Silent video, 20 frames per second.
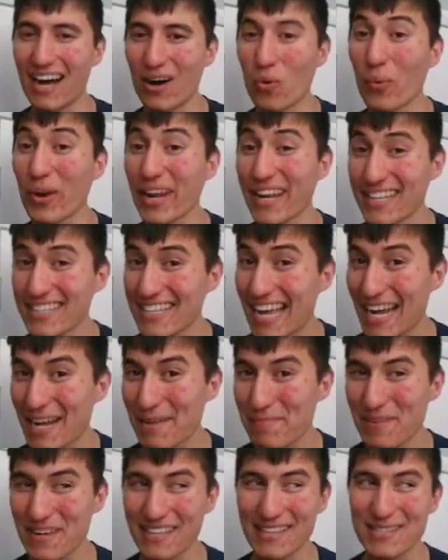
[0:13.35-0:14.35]
wing attack
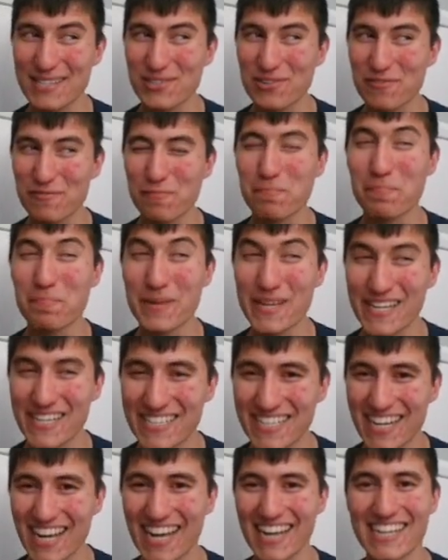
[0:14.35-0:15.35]
being the sort of big
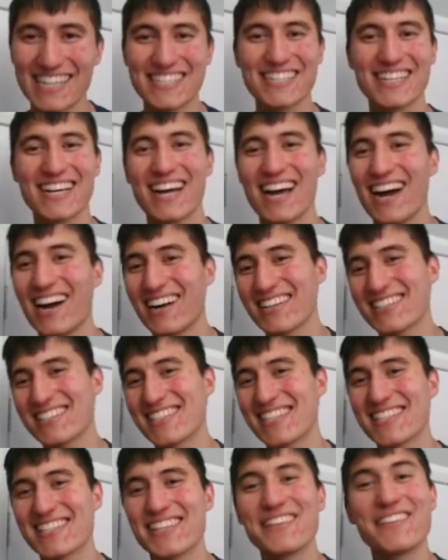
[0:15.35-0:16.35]
change
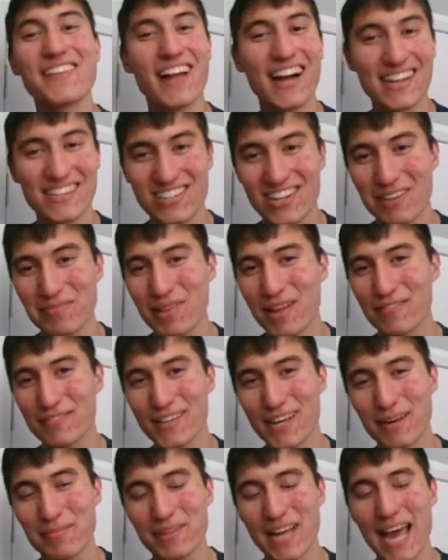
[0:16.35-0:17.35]
since the last time Love
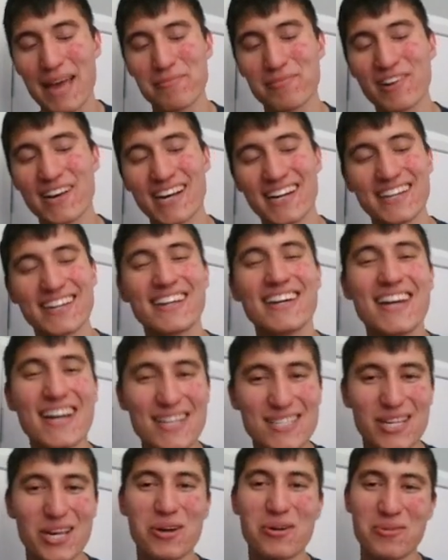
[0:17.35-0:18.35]
Cup came around.
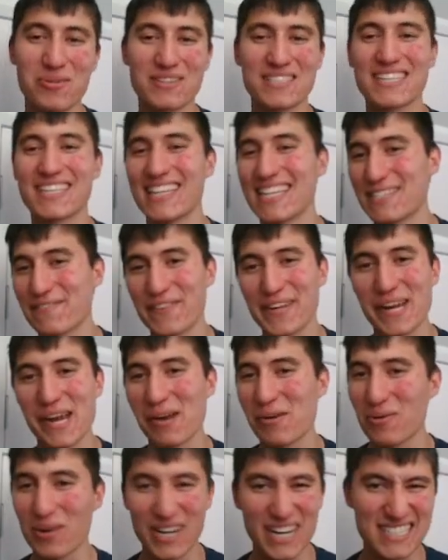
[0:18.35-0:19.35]
So to this
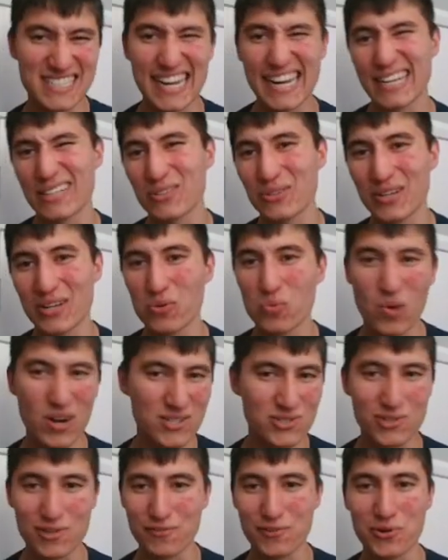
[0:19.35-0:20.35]
video, we're going to take a look at what's
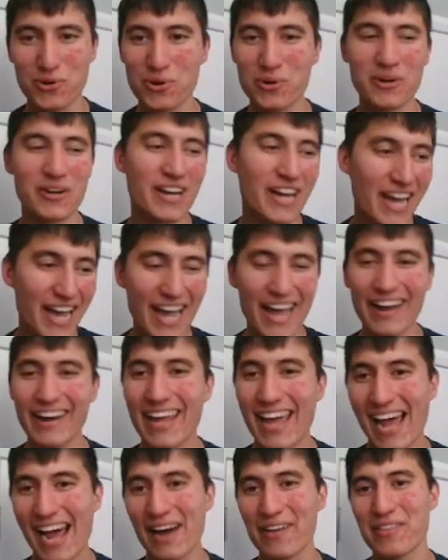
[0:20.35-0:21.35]
sort of good and
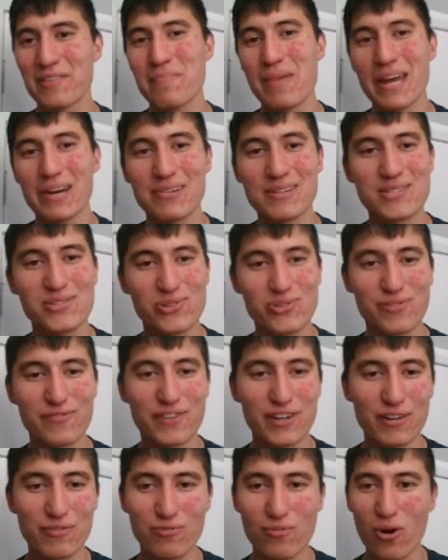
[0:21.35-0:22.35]
how the meta is sort of
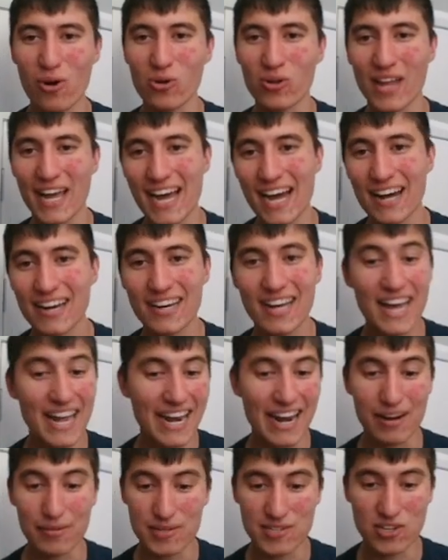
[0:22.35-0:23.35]
going to roll out.
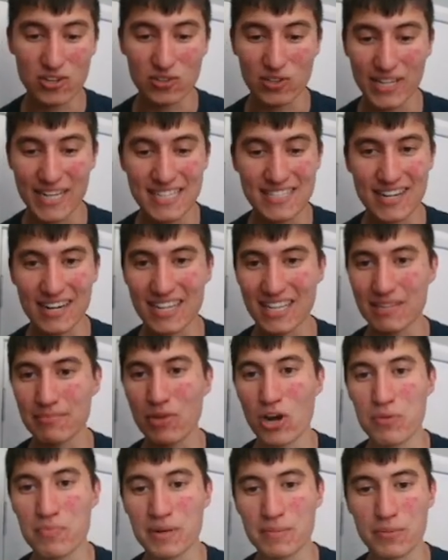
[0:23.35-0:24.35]
Now, I'm just on Leak Duck at the
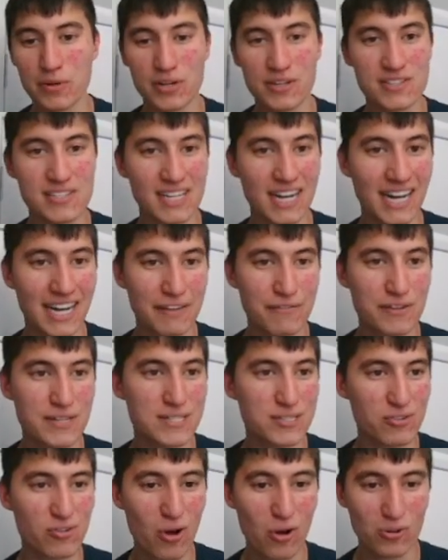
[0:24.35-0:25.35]
moment because if we
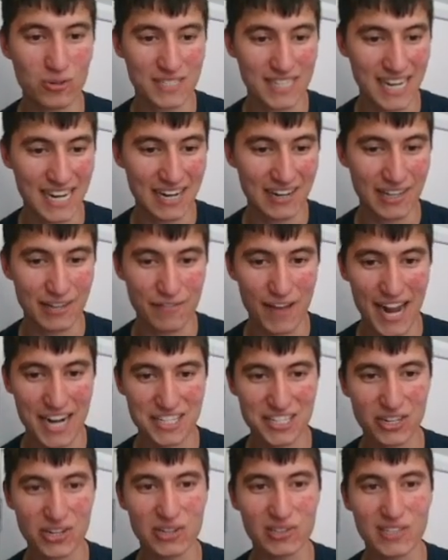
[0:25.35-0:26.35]
scroll down, they've
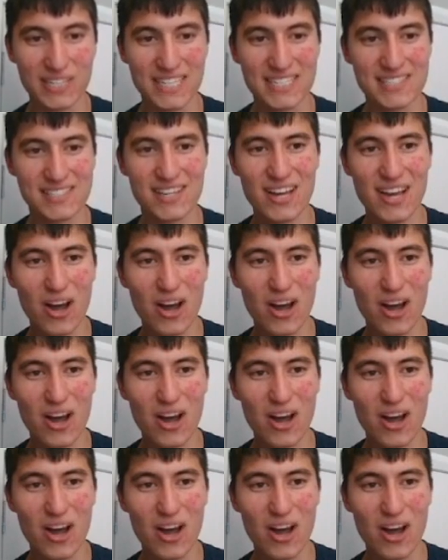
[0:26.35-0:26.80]
actually got a list